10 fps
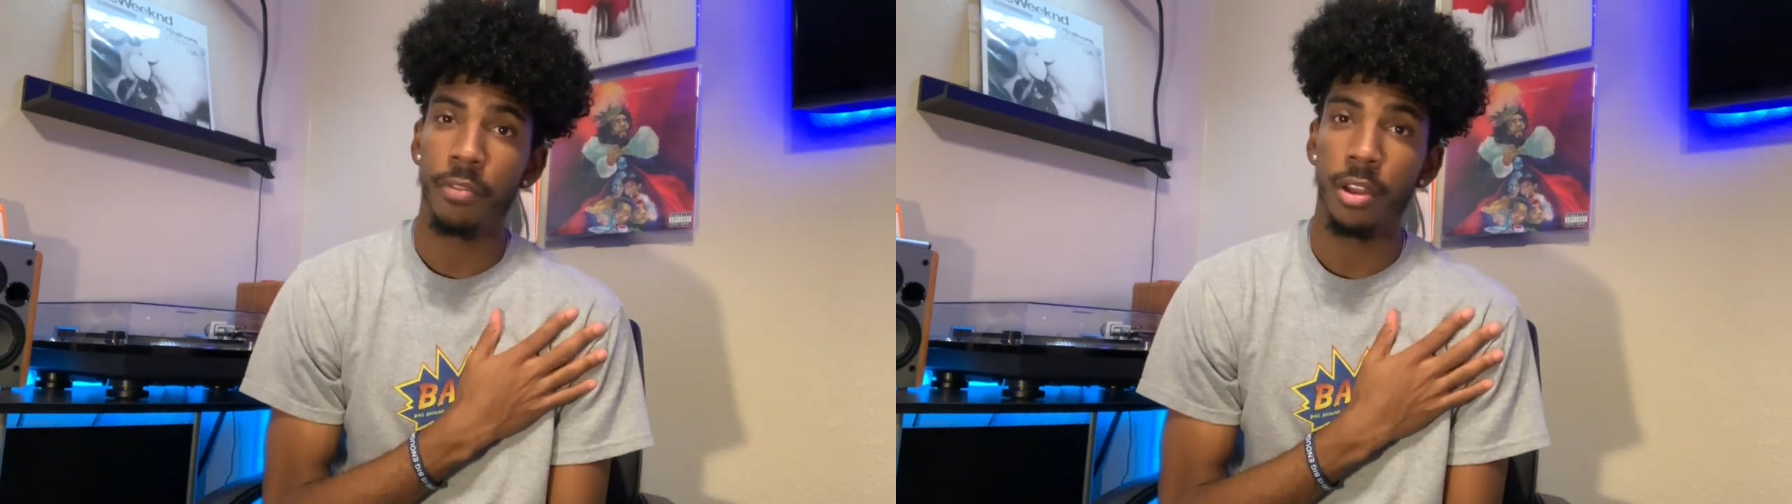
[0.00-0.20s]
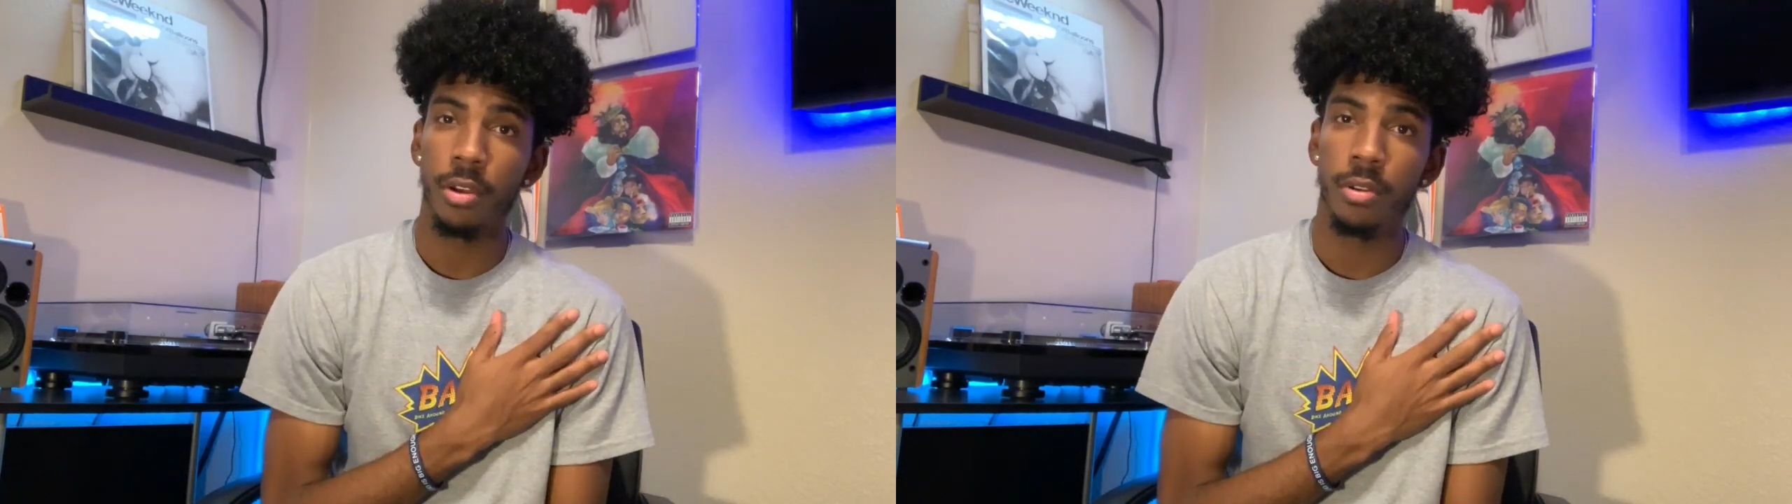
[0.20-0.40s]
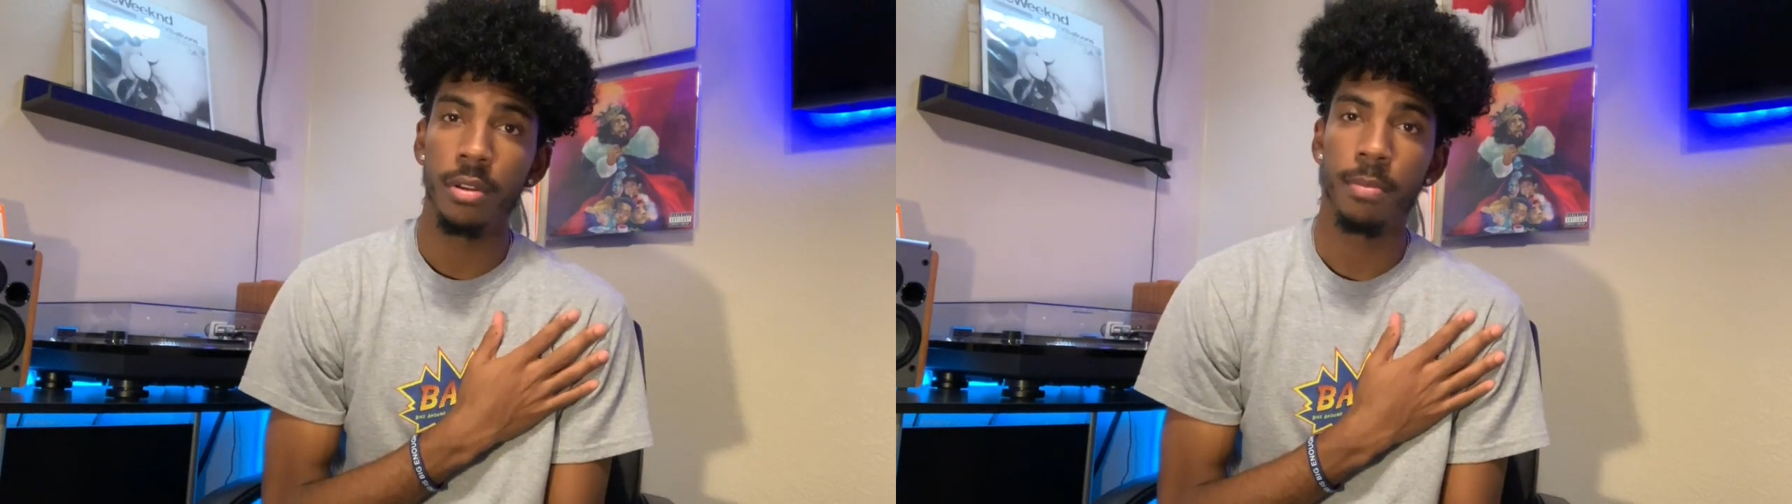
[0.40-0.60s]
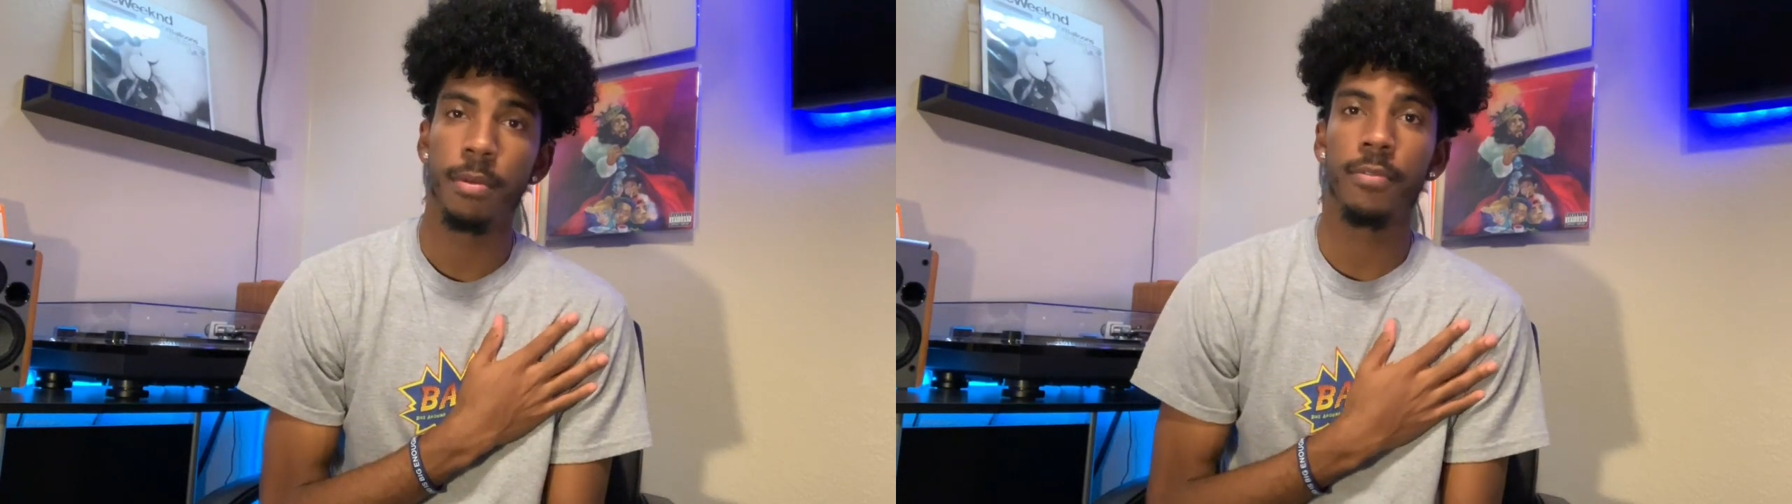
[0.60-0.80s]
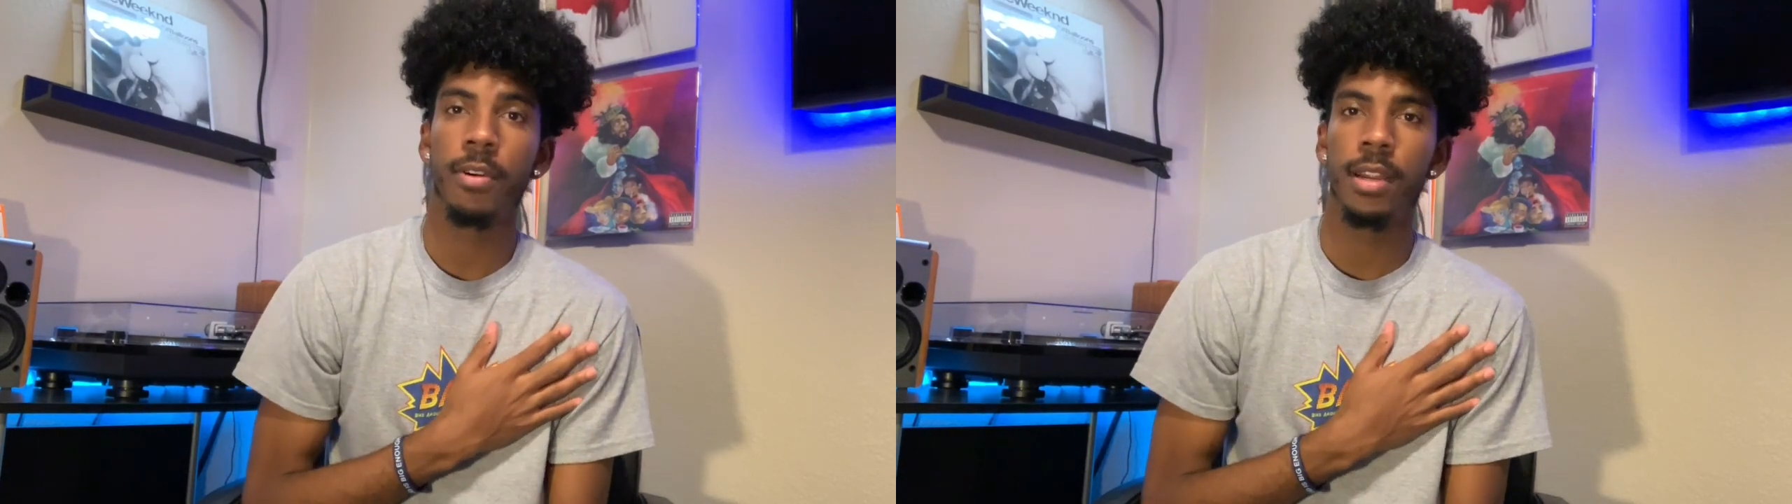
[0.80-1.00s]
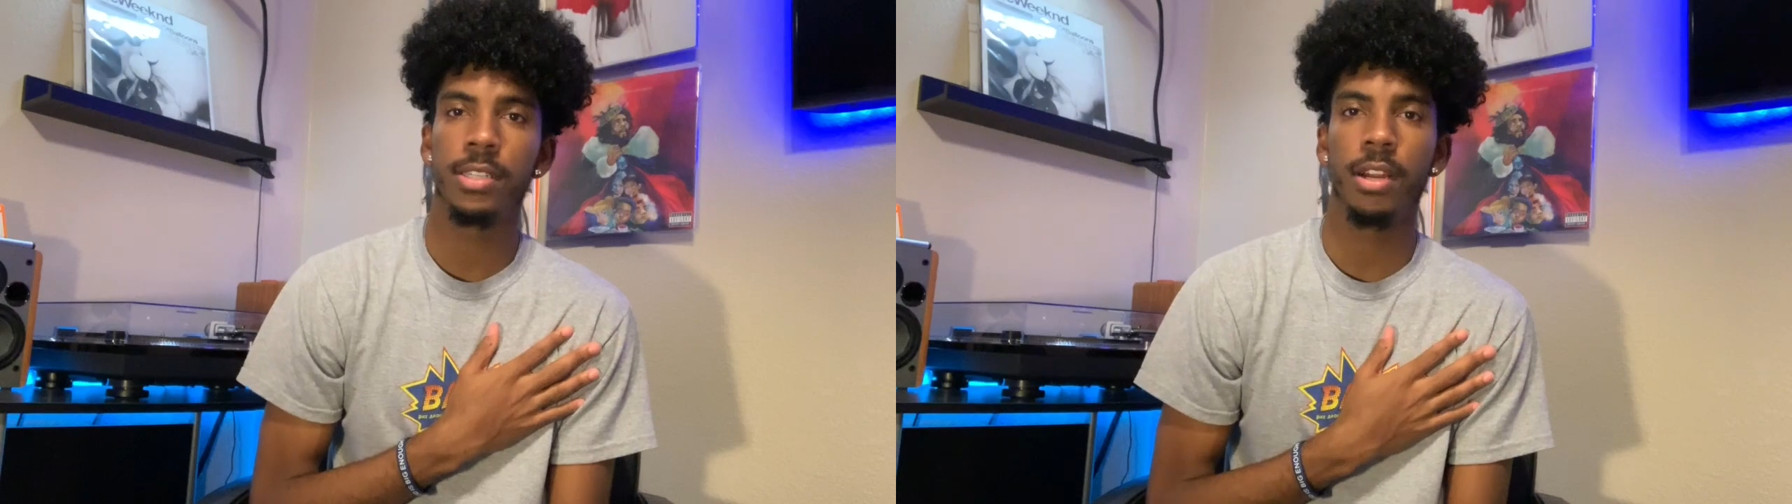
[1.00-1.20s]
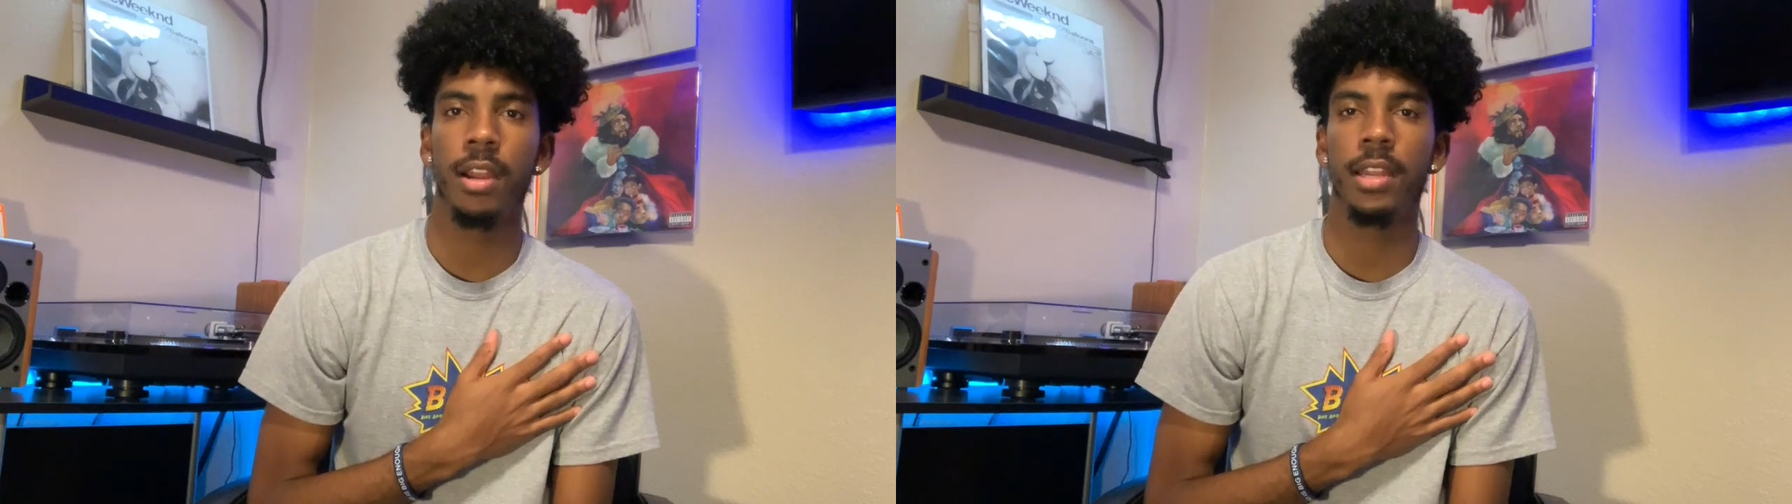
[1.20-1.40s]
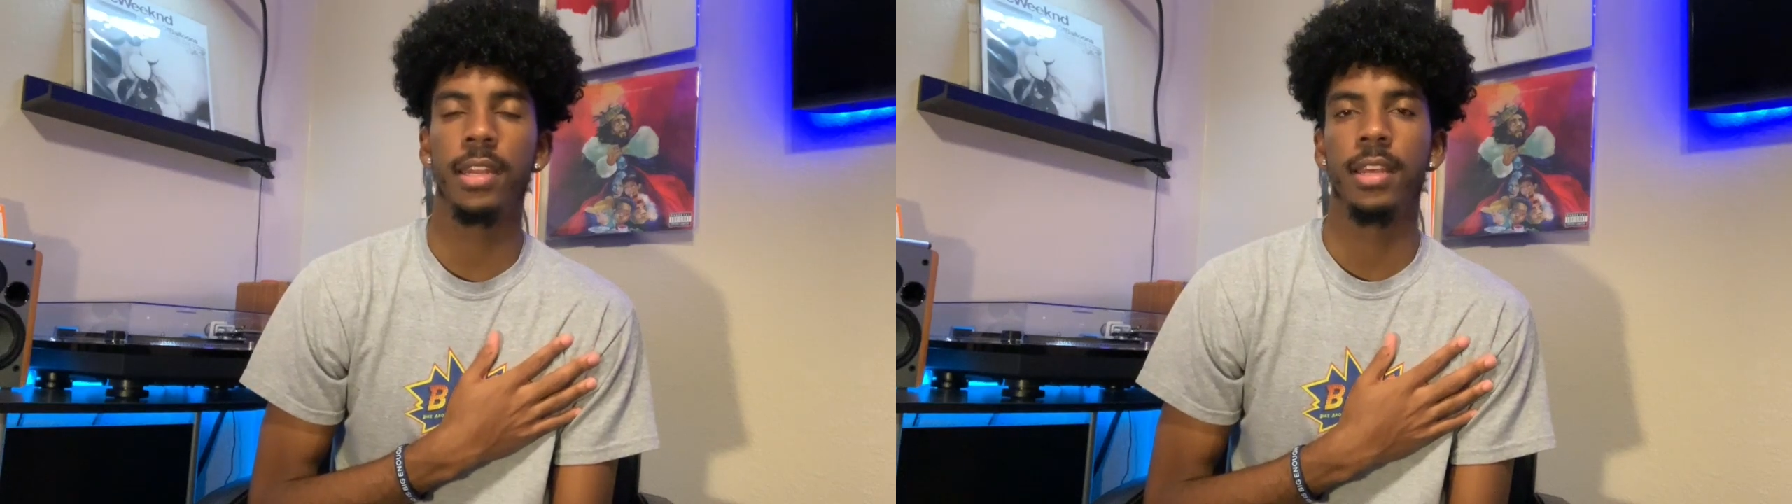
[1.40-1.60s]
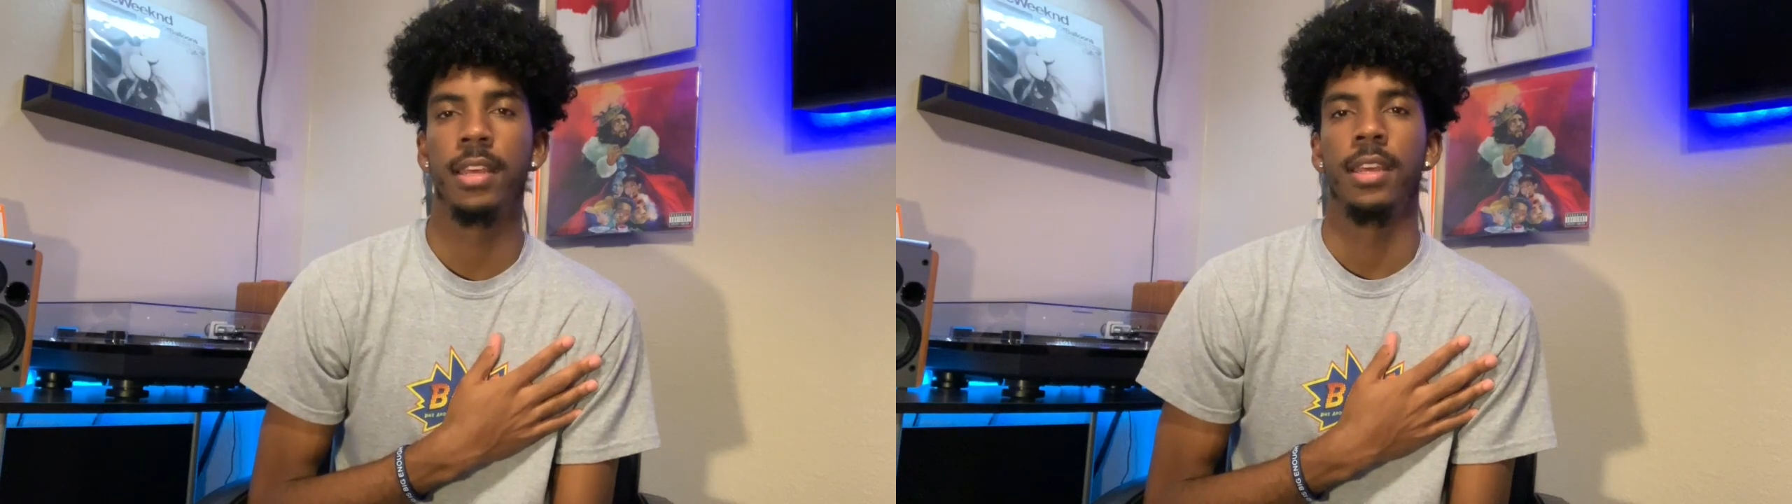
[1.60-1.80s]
known before I started.